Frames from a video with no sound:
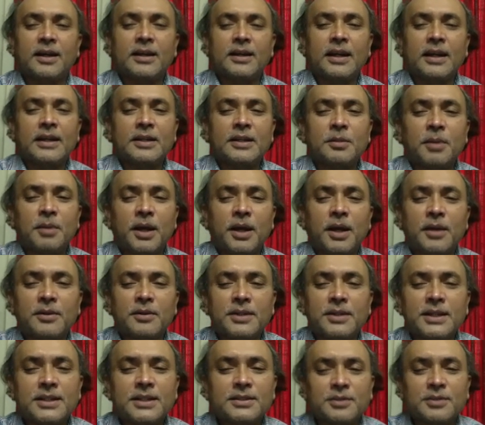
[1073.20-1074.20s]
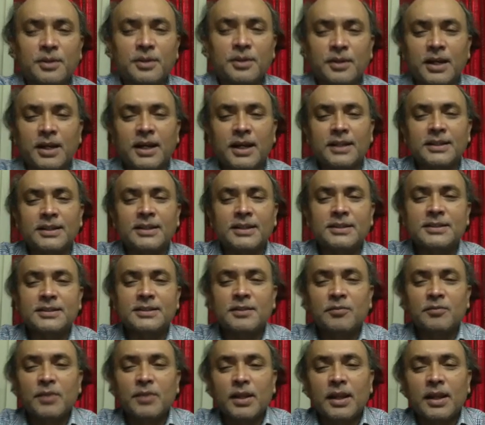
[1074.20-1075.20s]
antibiotics or others
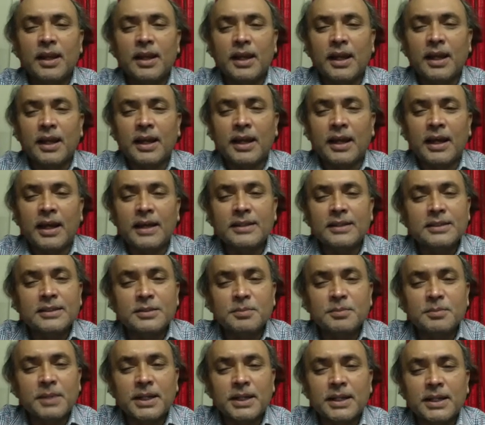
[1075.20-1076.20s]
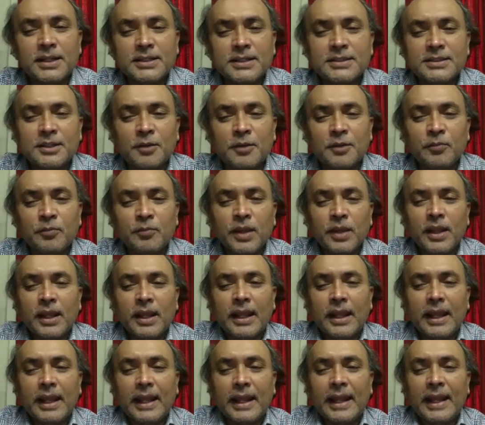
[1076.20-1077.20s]
mechanism,
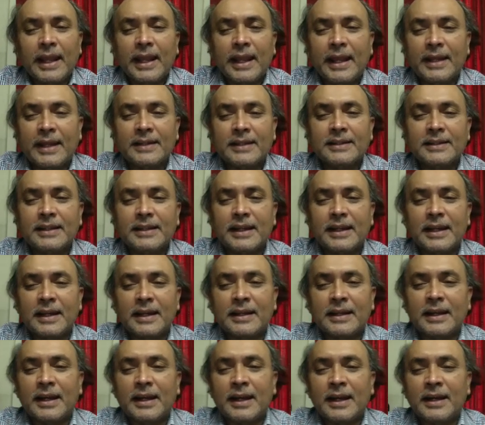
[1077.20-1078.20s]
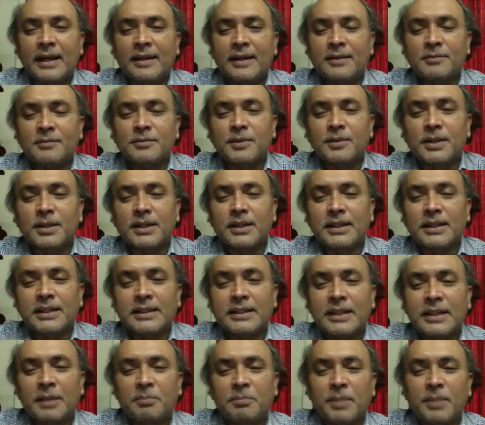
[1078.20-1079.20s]
and
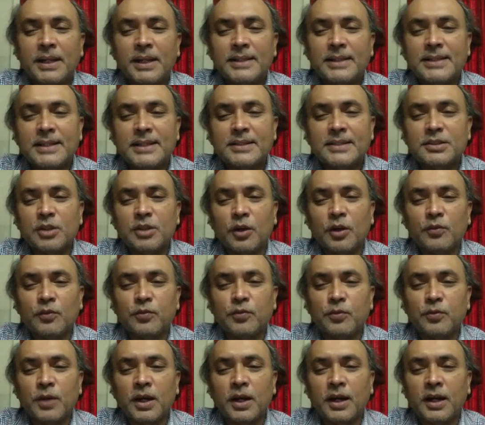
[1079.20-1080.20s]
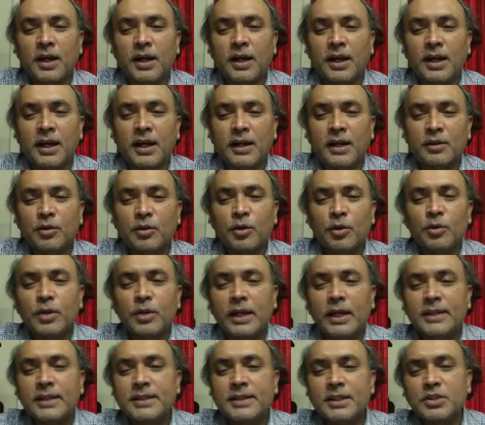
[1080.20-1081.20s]
in the presence of
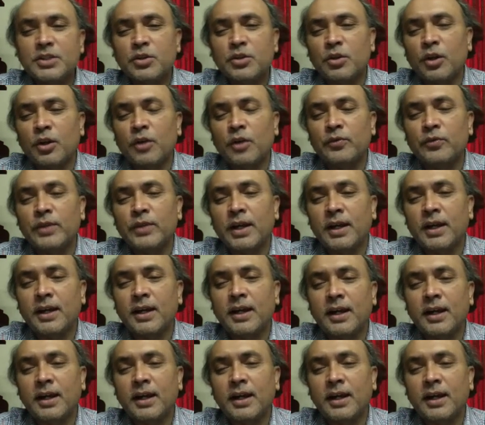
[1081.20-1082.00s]
colonization of the